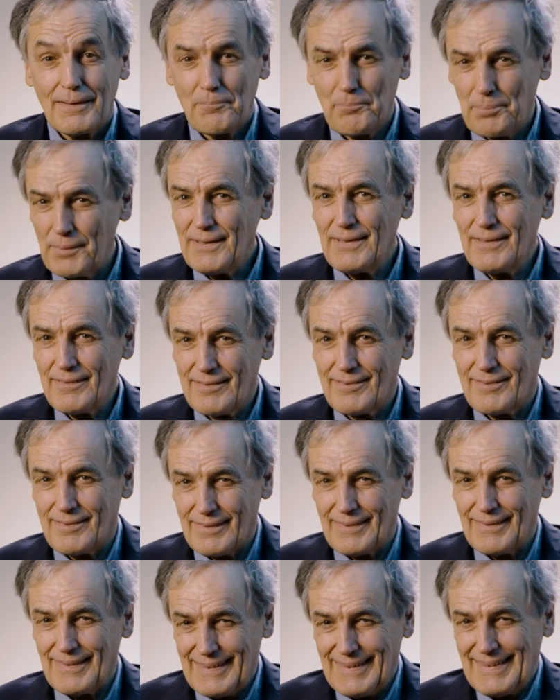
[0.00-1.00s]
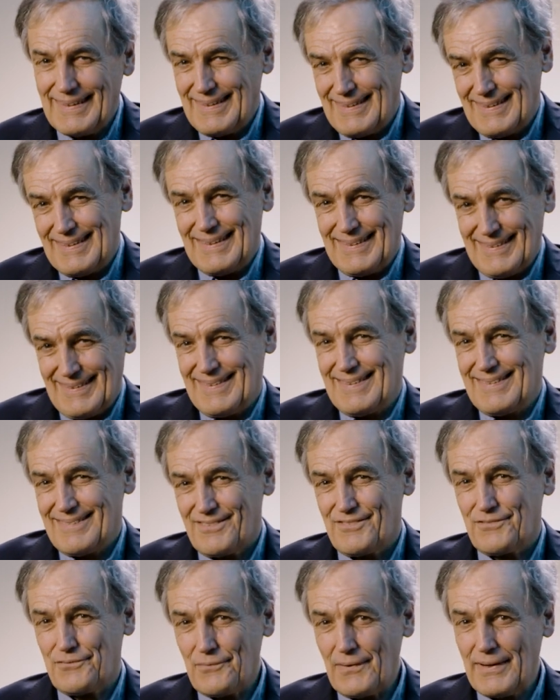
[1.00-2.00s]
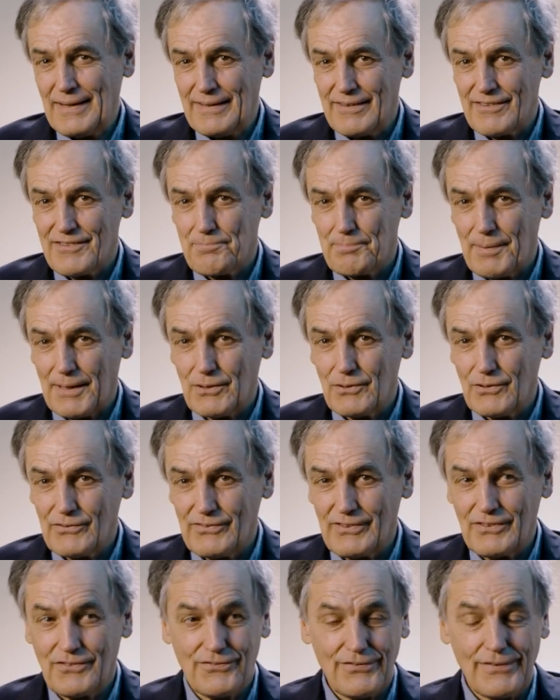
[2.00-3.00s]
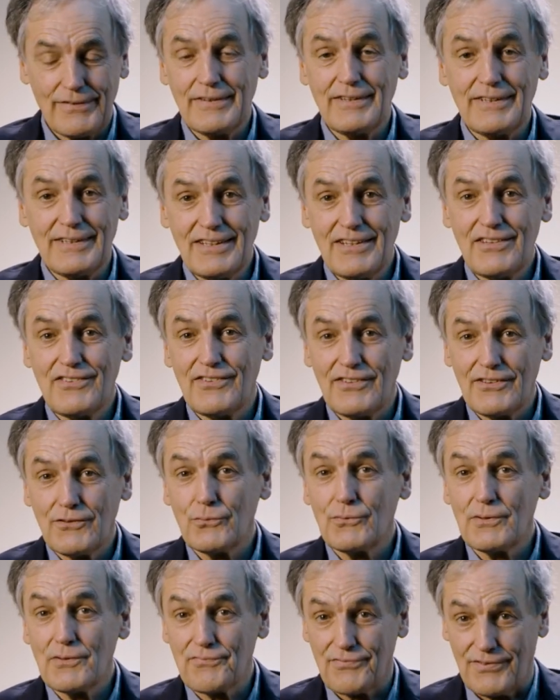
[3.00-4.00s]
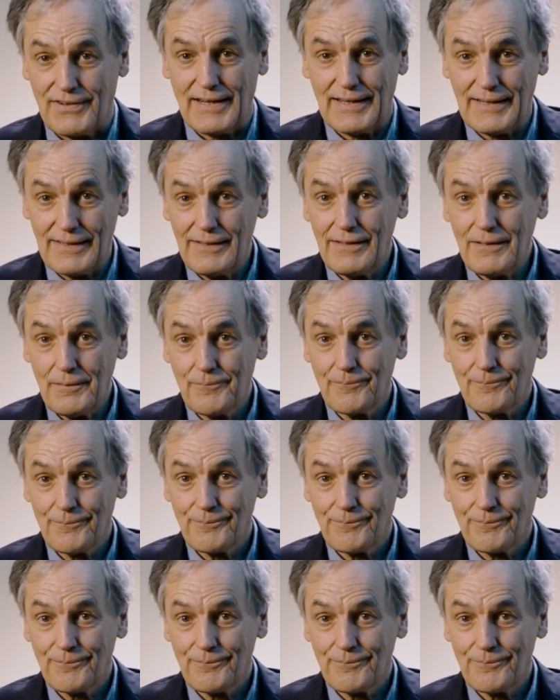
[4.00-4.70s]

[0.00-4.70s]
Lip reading: P is strange because it's very easy to define,